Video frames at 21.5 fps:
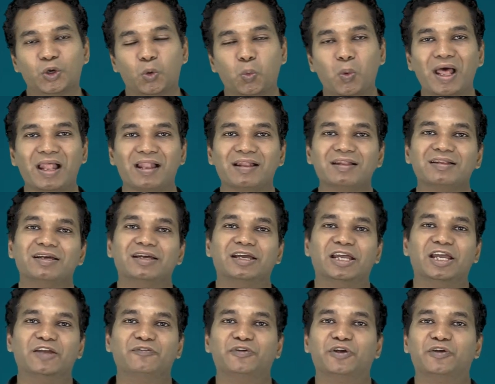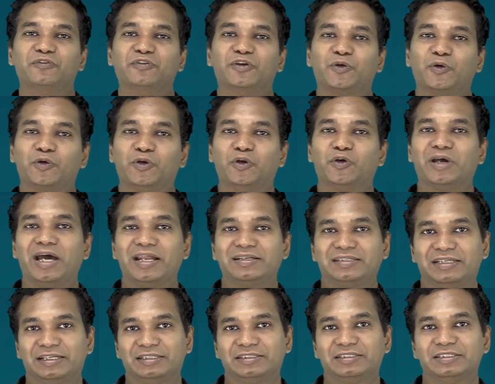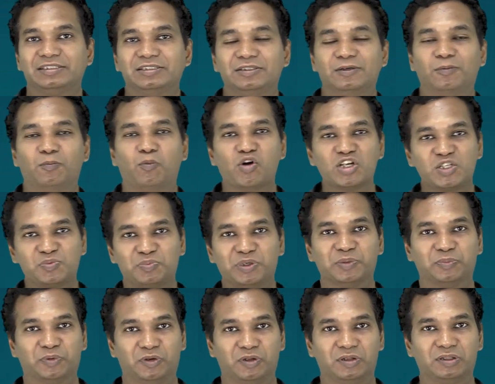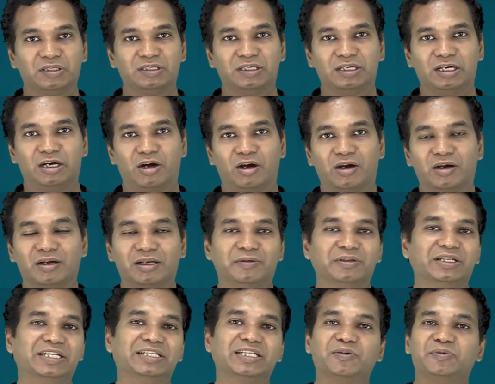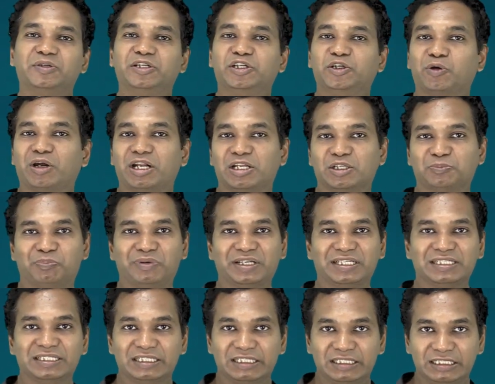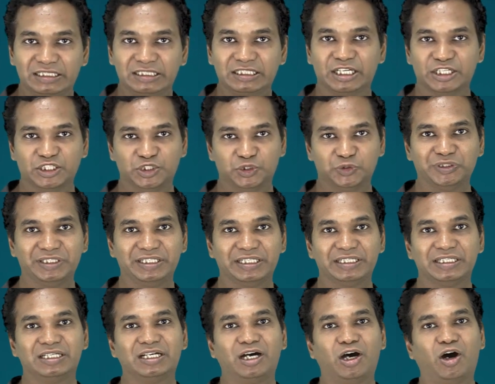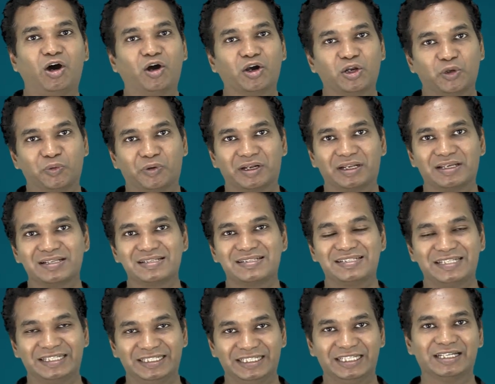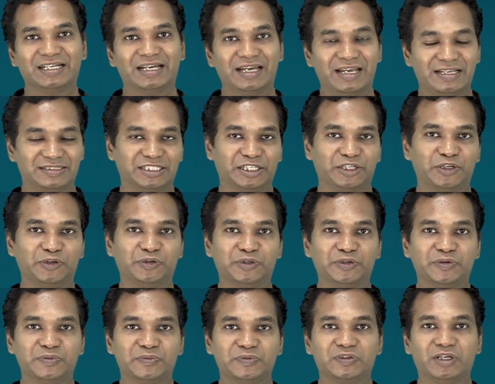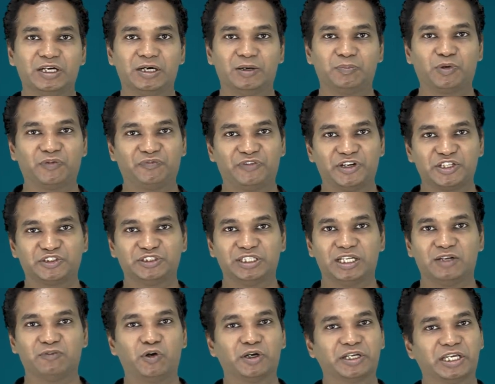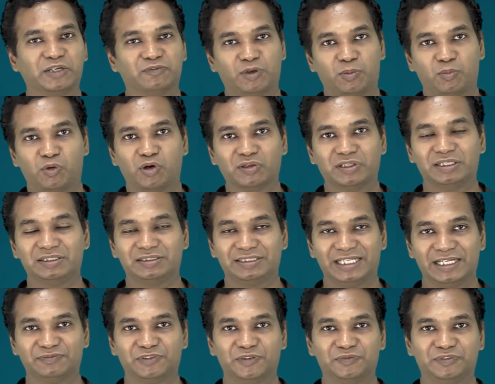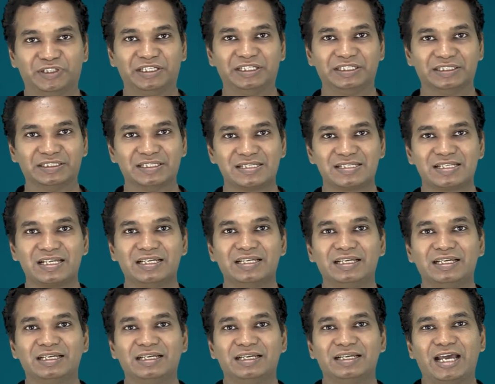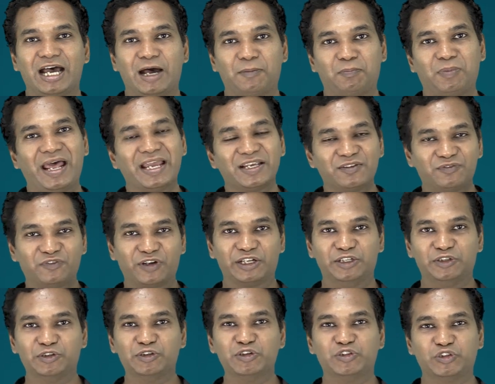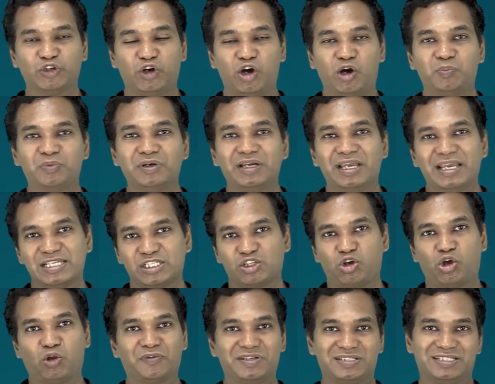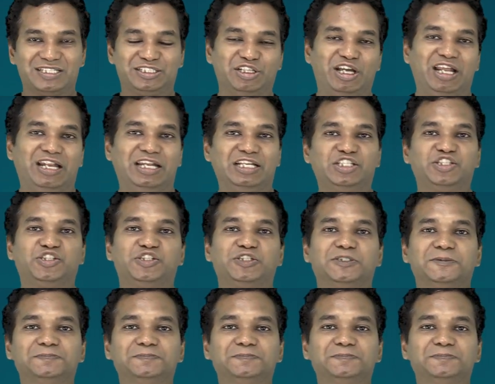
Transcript: Well, if, if you look at it, most people are either you are a beginner, a junior, or you are a senior executive a professional working for more than 10 15 years, applying for a new job is always a challenge.